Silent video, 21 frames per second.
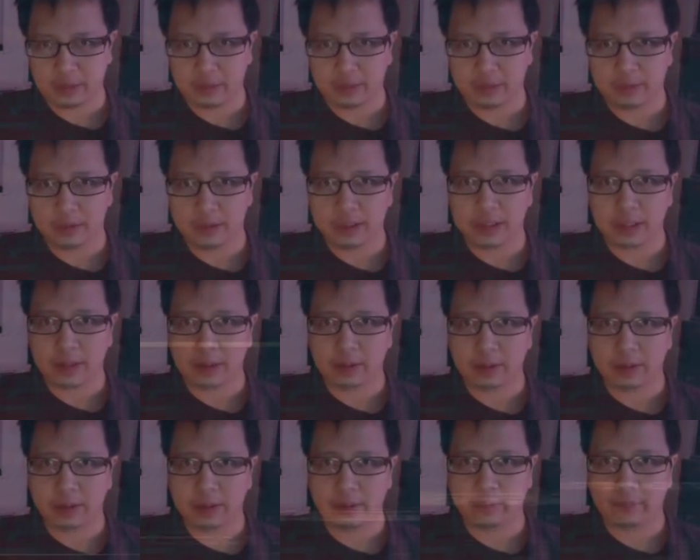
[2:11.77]
So
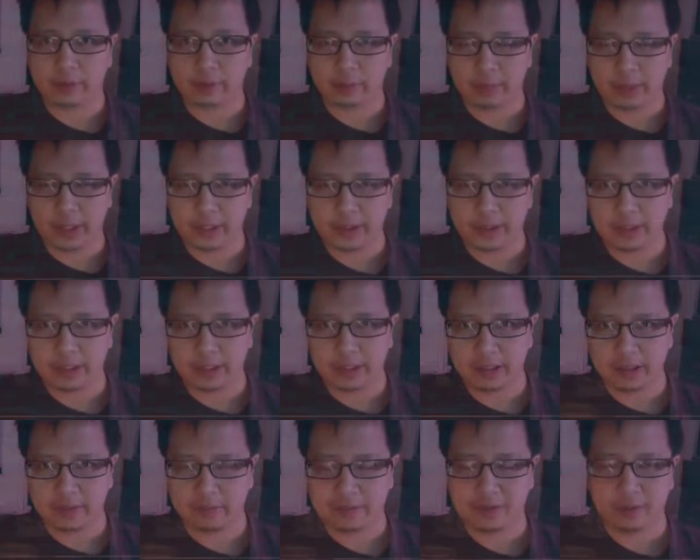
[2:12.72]
if you're patient
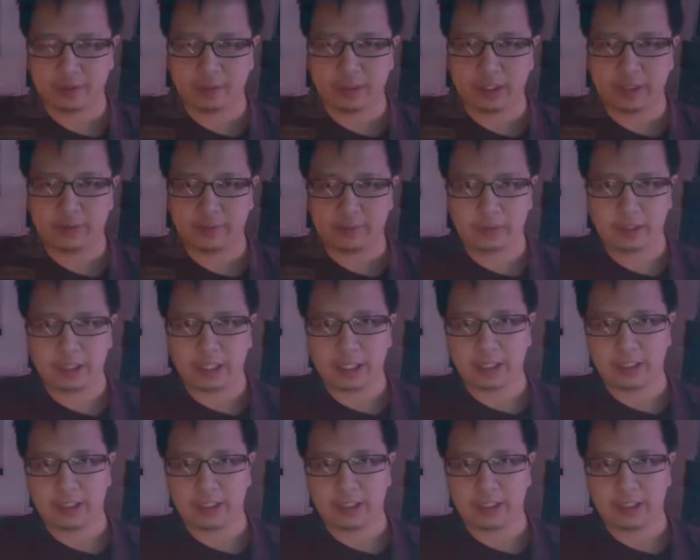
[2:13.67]
enough to wait for that,